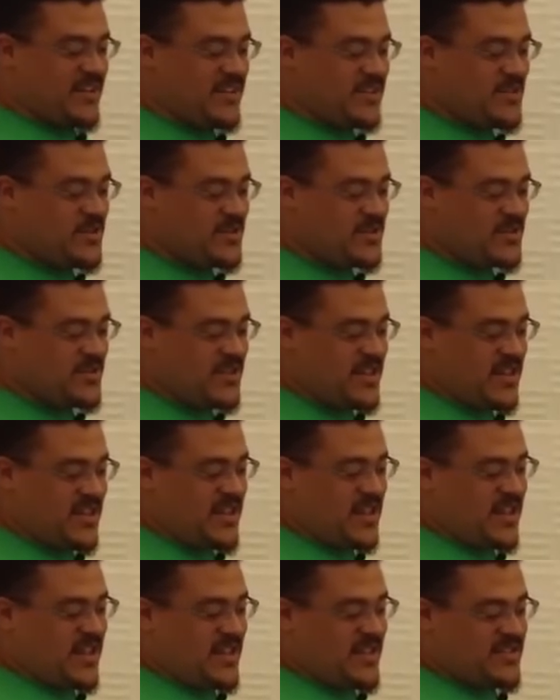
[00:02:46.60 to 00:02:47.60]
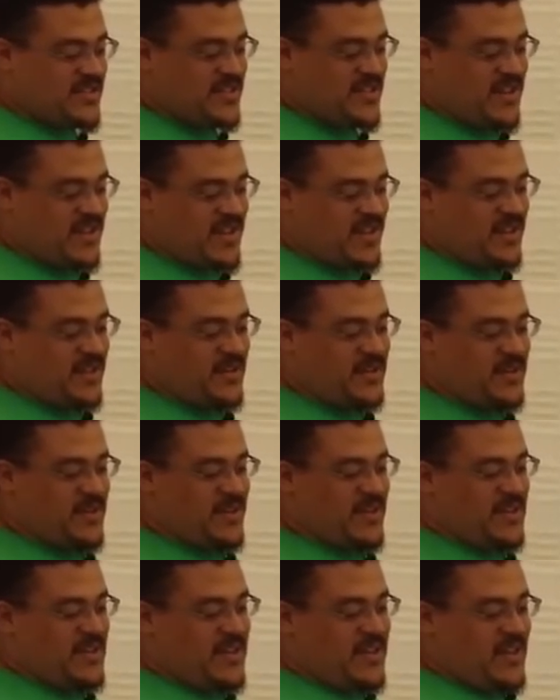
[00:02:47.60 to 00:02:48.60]
Usually, it's a
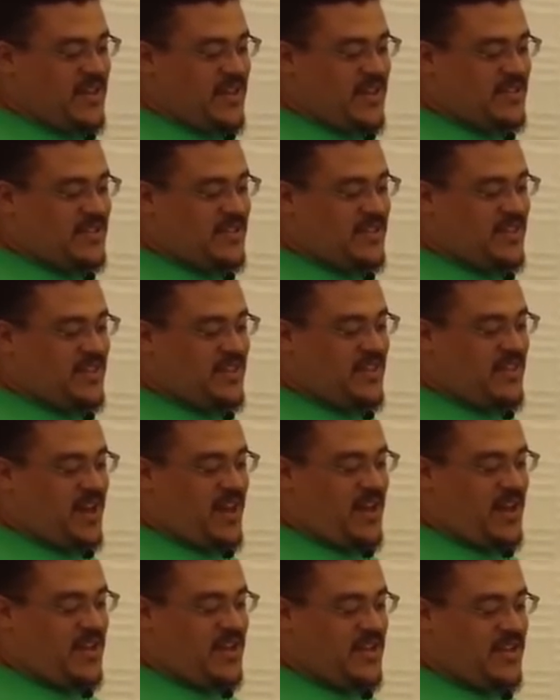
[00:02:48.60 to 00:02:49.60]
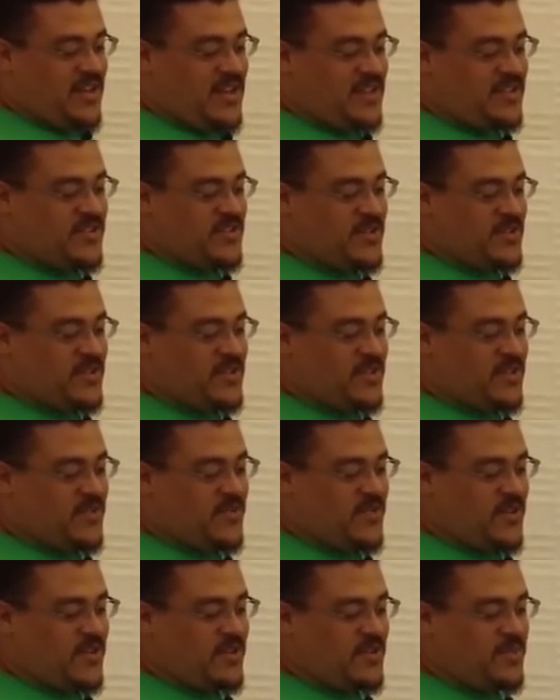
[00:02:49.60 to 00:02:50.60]
lot easier to
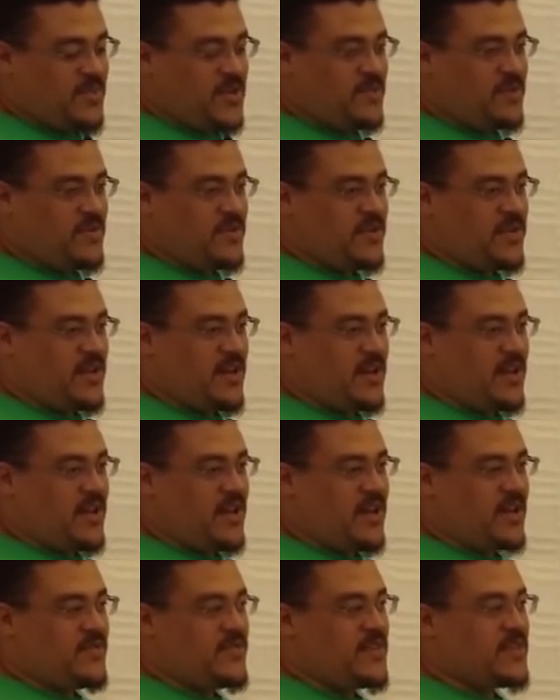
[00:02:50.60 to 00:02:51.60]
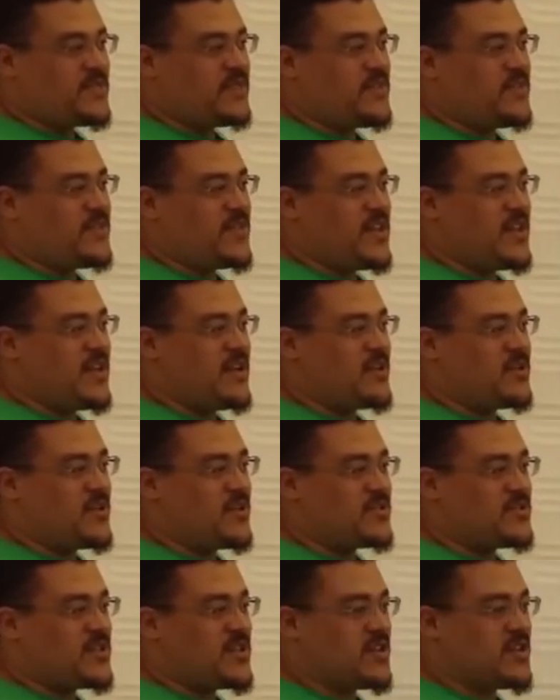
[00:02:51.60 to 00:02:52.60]
convince people of this if they are
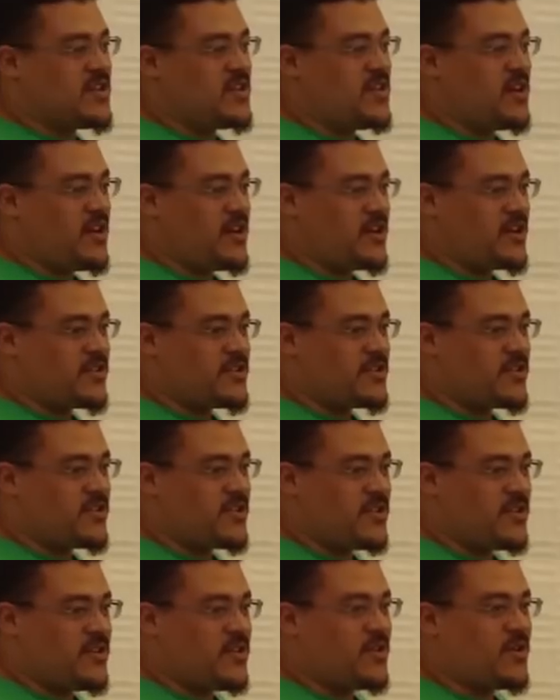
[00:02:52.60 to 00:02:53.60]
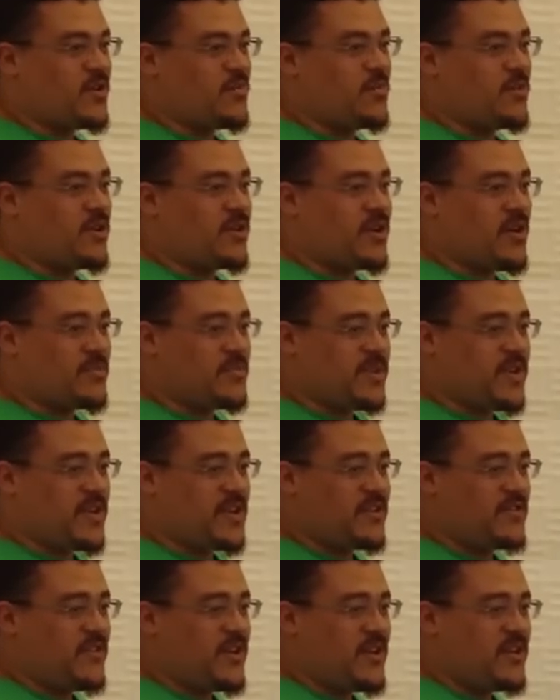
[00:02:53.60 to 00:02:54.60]
using a larger or more
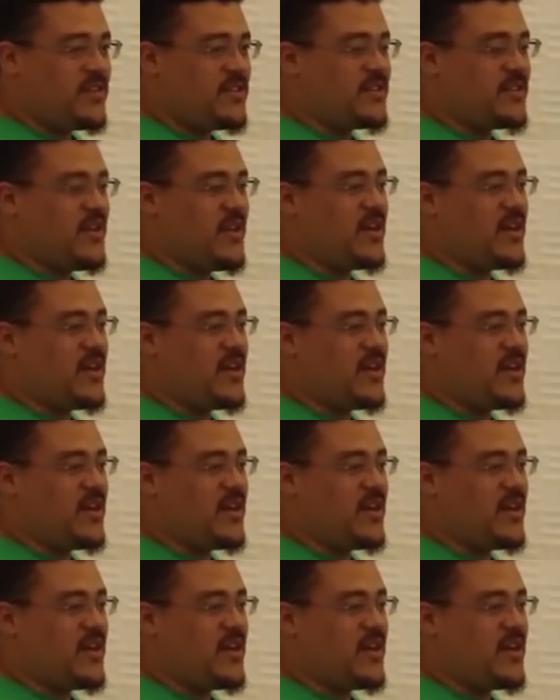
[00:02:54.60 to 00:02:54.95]
complicated file.